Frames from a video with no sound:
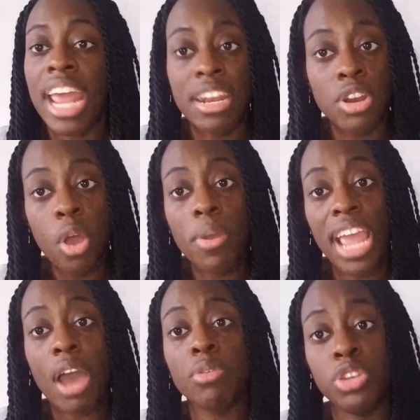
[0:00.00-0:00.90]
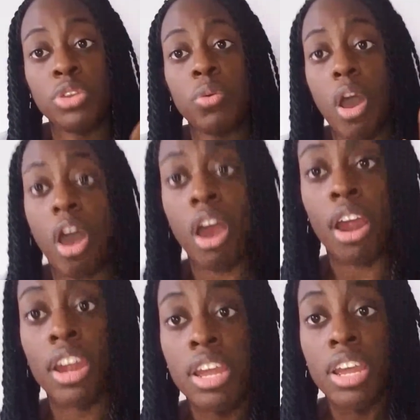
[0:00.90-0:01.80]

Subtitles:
And knowing how you are,